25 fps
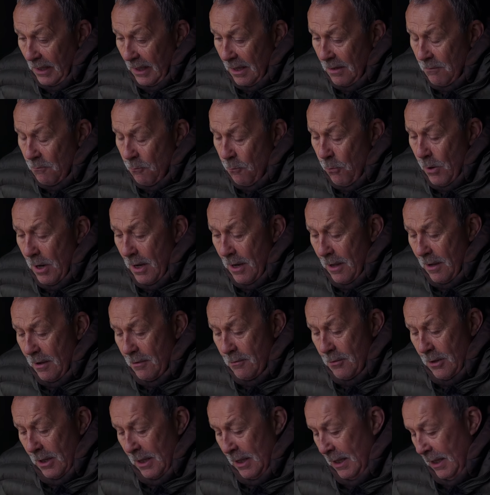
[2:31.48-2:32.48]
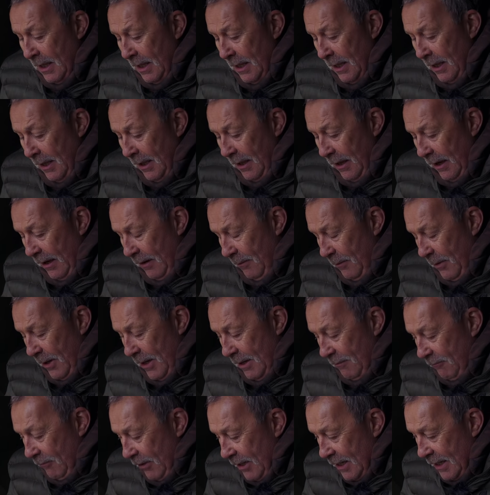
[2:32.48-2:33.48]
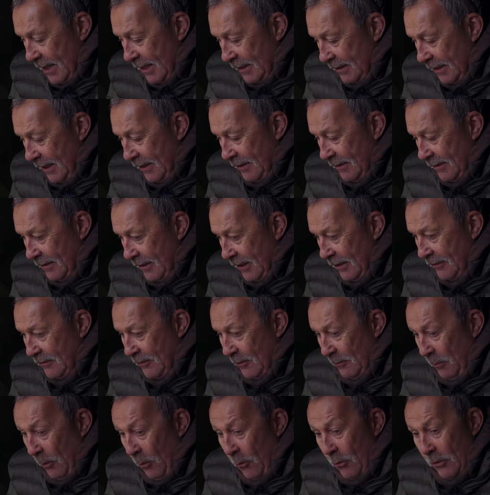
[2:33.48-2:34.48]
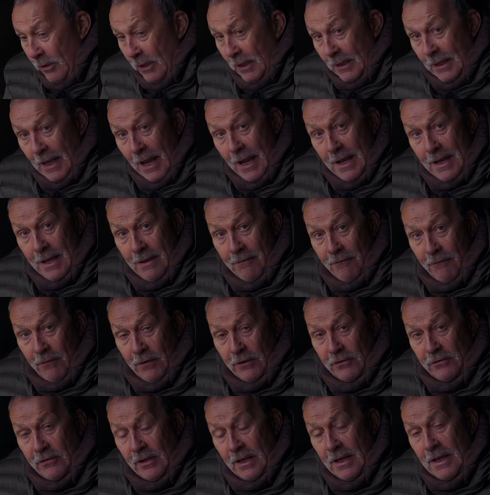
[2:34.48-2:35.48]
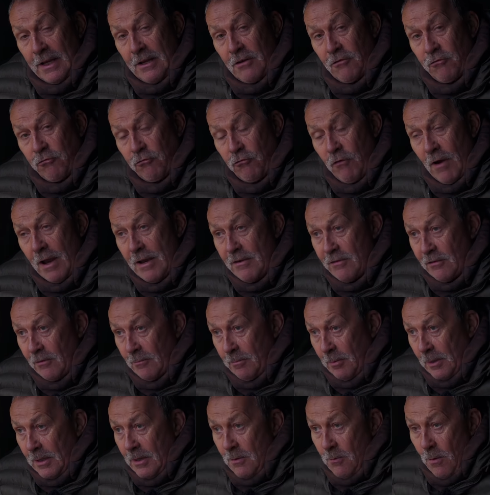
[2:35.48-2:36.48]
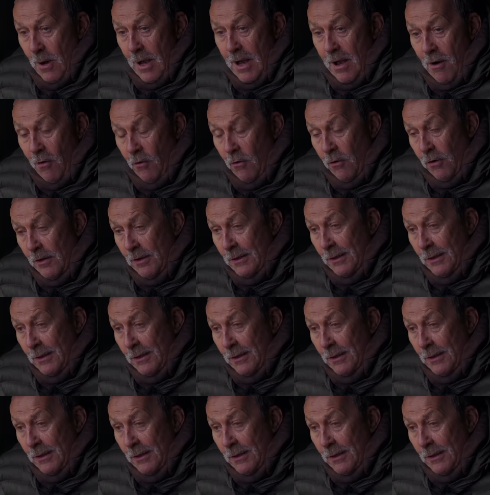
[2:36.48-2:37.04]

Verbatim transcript: And Willow, uh, when it really didn't disappoint again, it fished incredibly well.